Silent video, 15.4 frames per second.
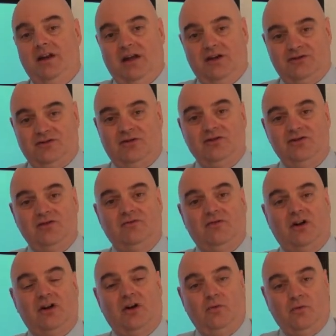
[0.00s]
as long as you've
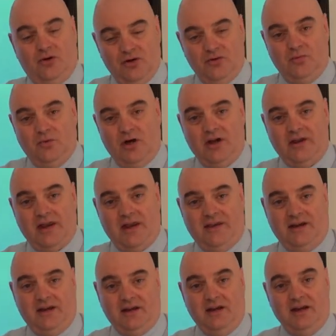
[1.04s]
got a good work
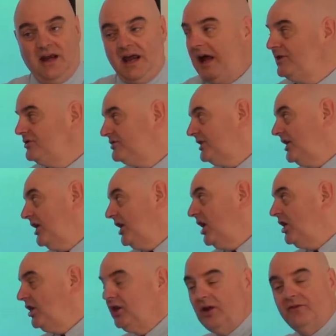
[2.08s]
ethic and
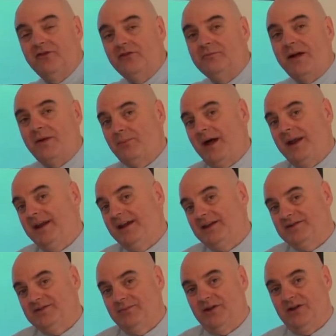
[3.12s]
a love of
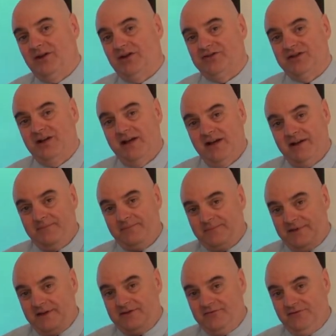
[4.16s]
mathematics, because
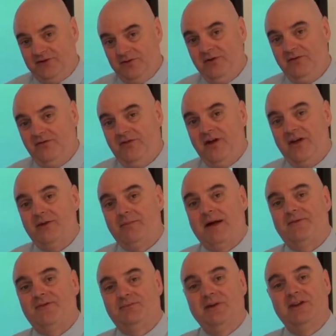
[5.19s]
doing further
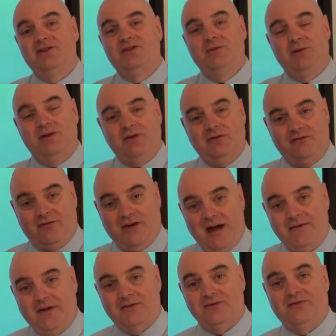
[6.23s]
maths means you'd be doing
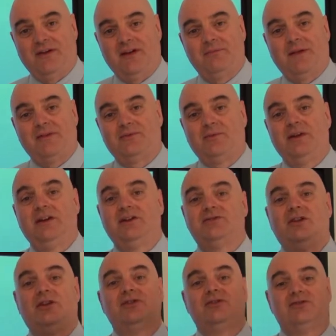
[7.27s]
5 hours further maths a week, as
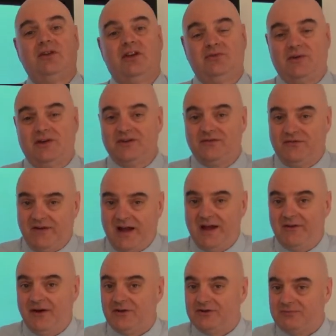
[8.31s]
well as
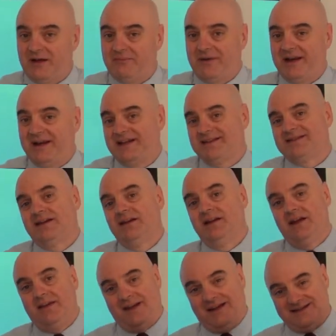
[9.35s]
5 hours mathematics.
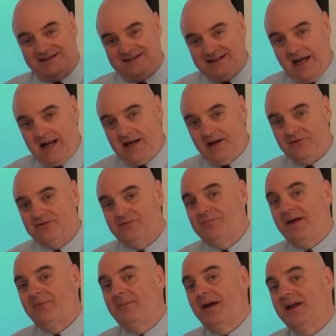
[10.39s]
That's 10 hours of
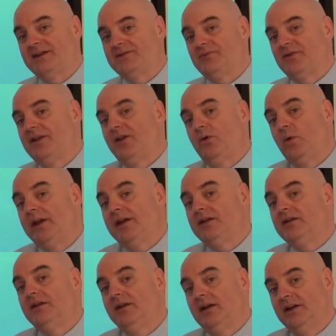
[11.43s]
mathematics within the week
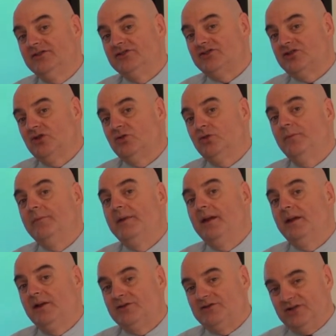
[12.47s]
in school.
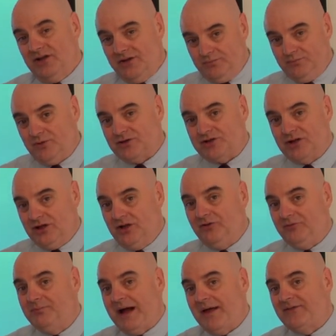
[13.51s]
So you must
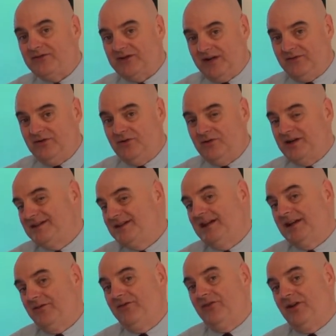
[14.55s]
love maths if you're going to
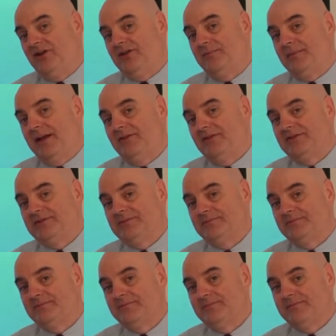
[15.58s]
take further maths.
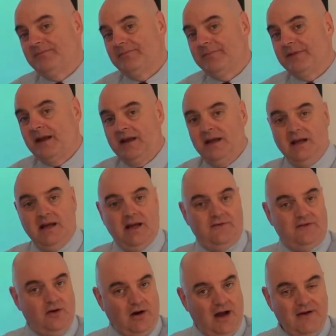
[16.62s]
If
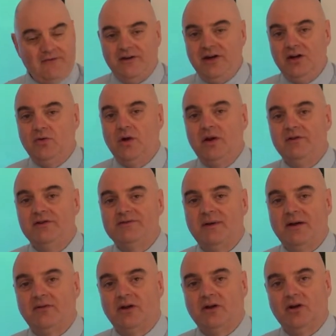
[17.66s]
you have any queries
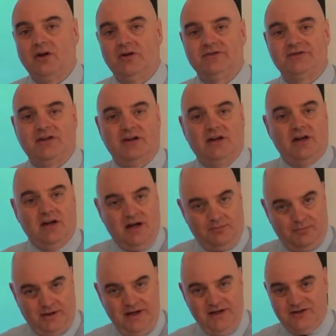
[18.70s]
about the course,
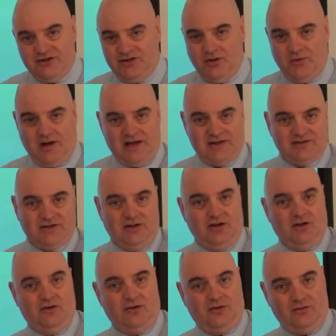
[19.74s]
please do ask
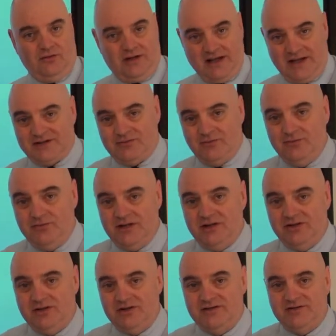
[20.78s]
your own classroom
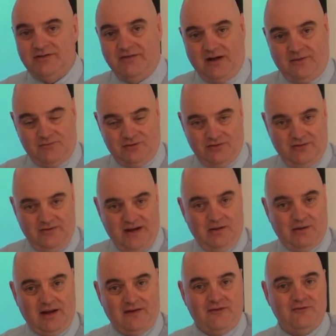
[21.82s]
teachers. I'm sure
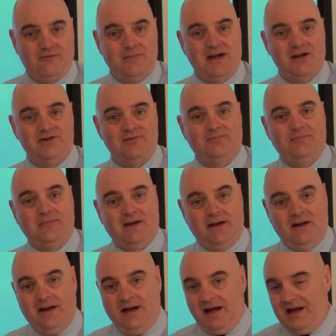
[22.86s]
they'll have information.
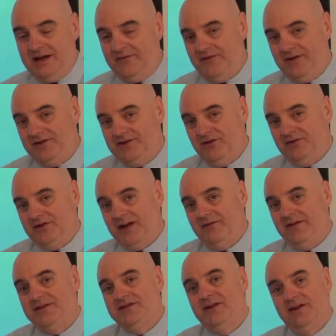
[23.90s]
And if they don't have
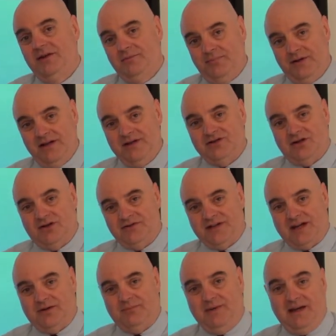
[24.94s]
it, please
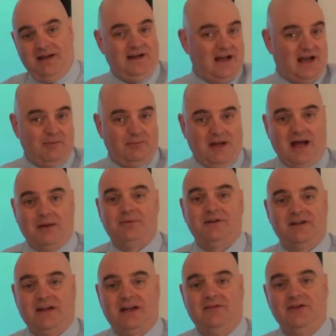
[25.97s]
contact me and I'll be happy
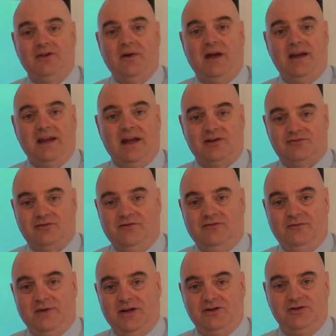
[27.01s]
to give you any extra
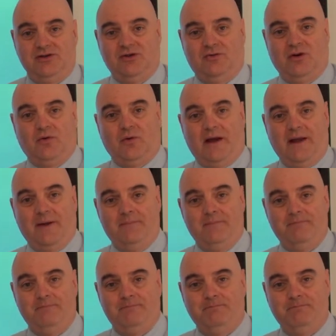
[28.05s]
information you require.